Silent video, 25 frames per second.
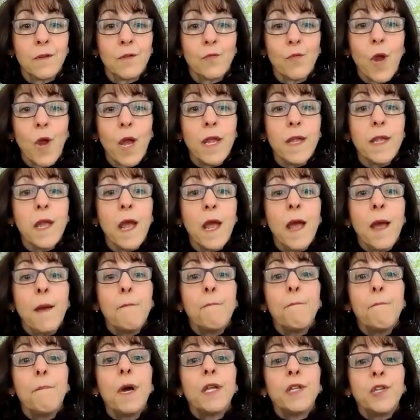right?
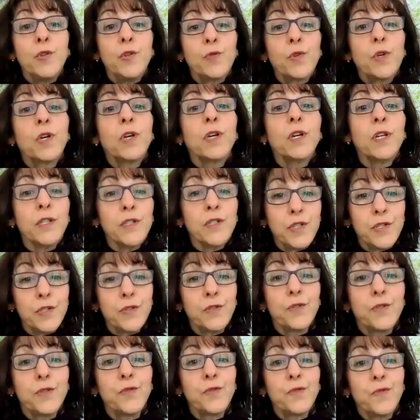But you could
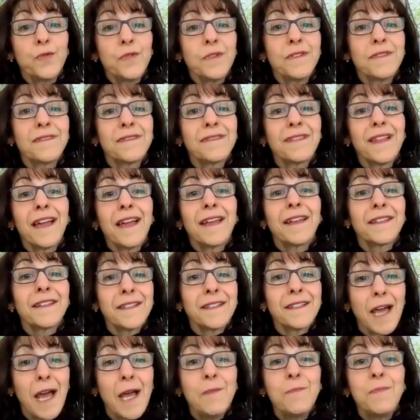do like a
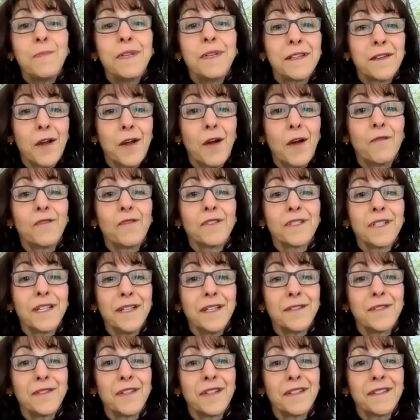typing
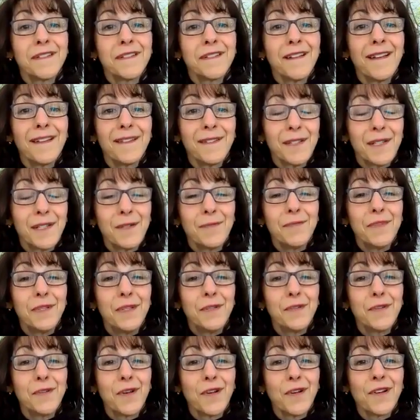conversation on the
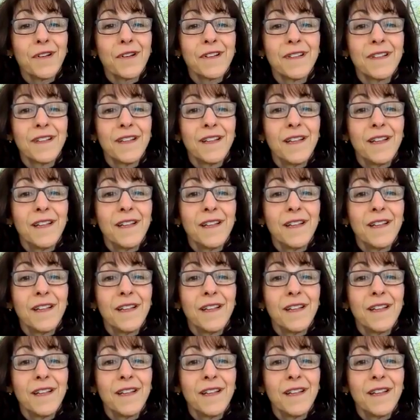computer.